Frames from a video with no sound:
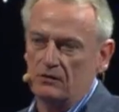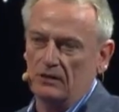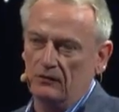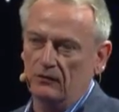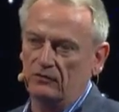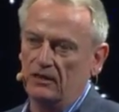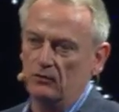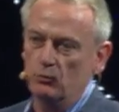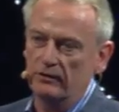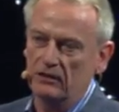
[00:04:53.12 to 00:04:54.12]
doesn't
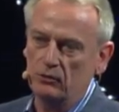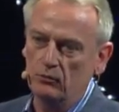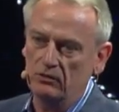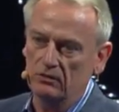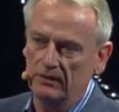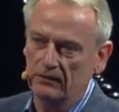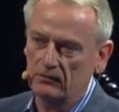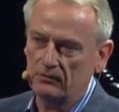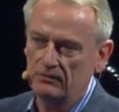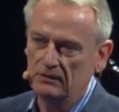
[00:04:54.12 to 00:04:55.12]
understand what they're talking
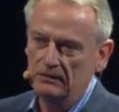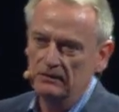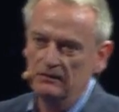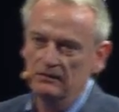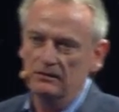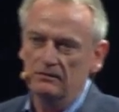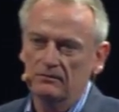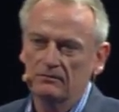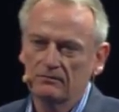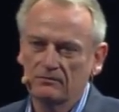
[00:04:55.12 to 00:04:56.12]
about.
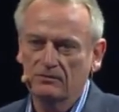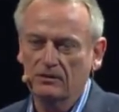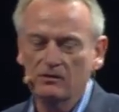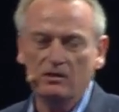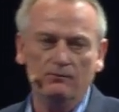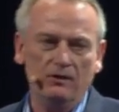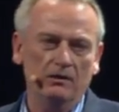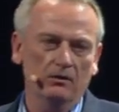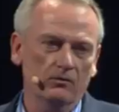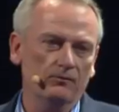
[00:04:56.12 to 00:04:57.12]
Didn't take
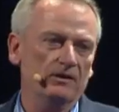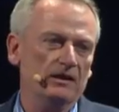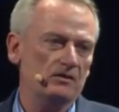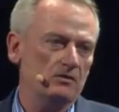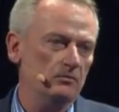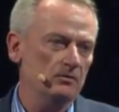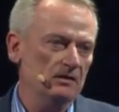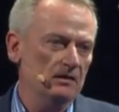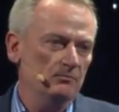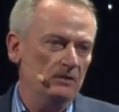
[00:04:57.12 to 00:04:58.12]
very long for that to
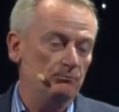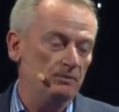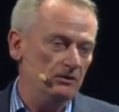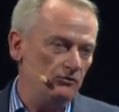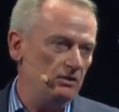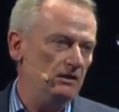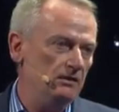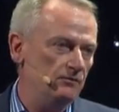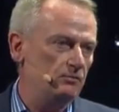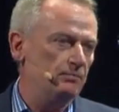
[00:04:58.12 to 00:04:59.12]
uh, be
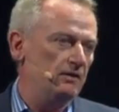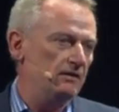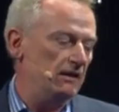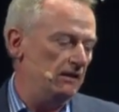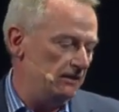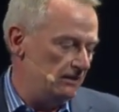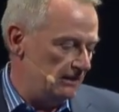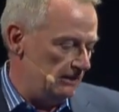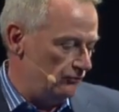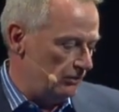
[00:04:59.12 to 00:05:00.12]
achieved by their
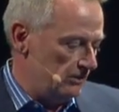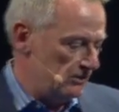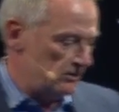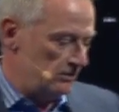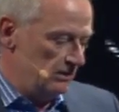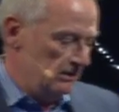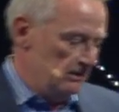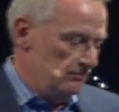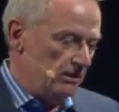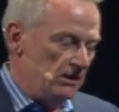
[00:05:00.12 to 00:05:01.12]
AI engines,
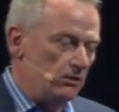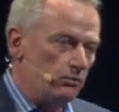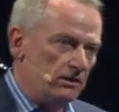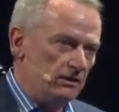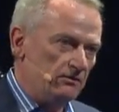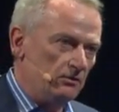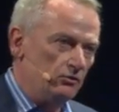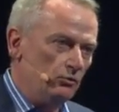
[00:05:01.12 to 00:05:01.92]
but equally, the